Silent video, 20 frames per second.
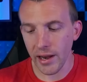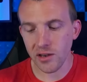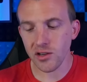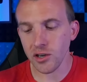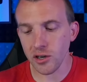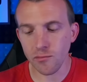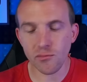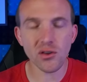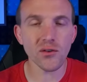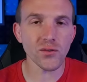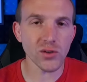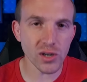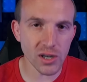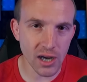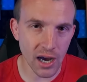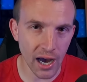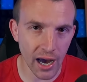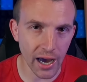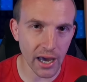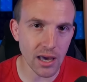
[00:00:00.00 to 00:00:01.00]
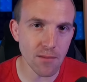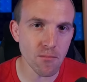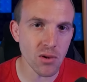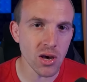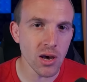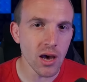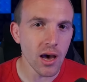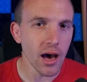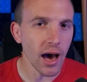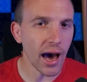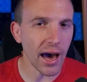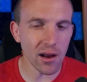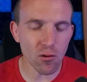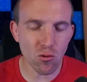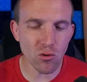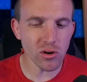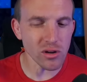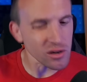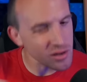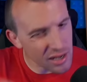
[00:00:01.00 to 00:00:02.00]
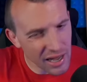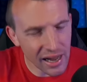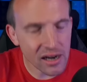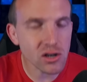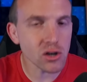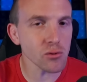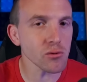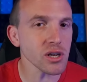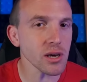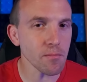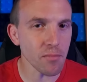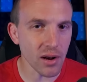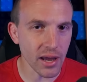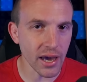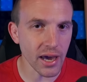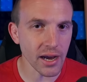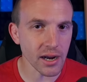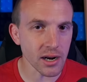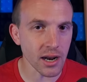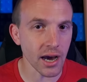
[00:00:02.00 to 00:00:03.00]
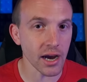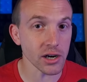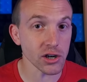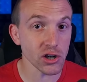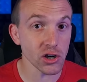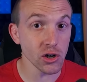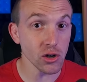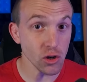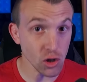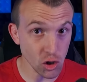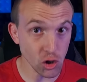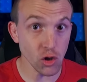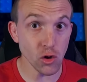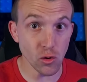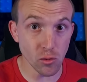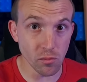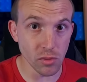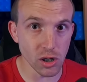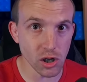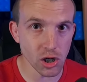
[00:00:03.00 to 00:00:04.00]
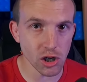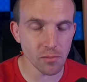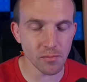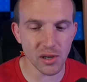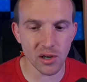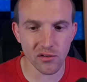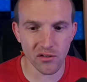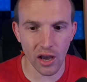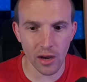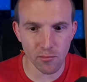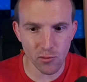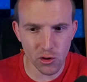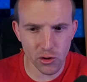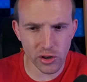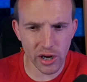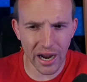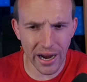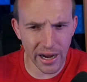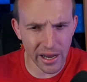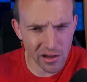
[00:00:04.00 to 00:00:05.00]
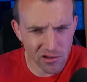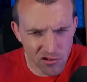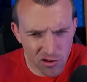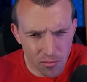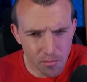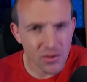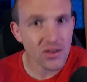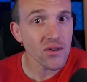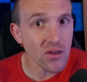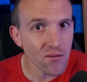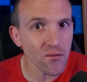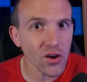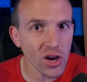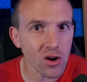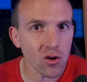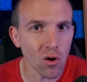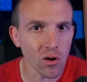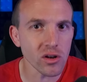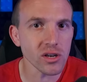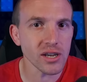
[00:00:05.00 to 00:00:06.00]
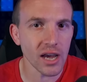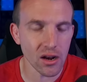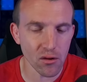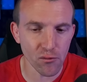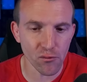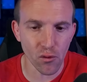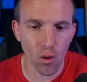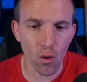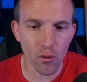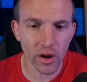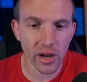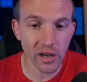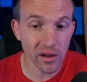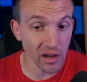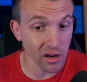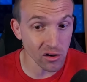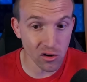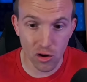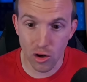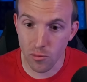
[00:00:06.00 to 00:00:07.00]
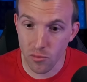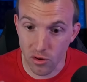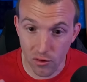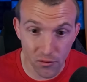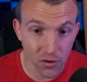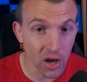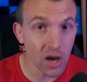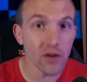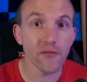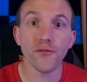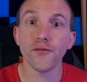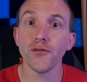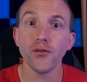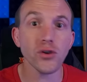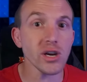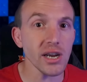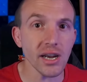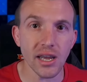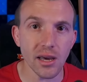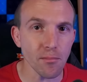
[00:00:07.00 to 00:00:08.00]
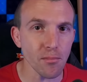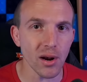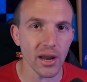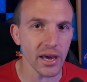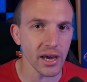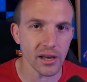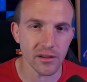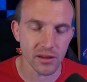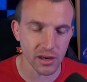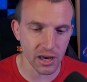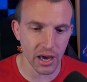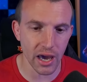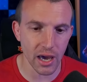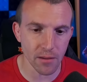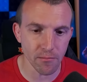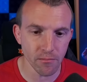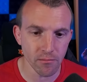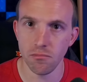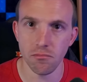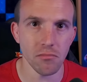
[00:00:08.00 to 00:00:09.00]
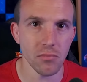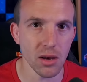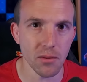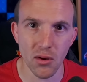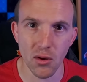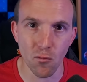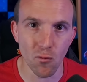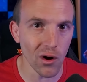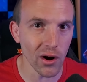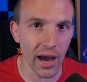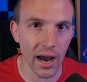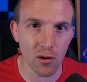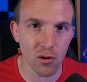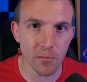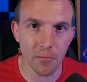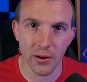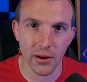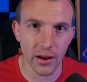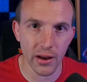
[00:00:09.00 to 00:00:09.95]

In terms of time, I don't actually play Clash too much because I'm creating specific content for it in terms of freely playing the game, maybe one hour per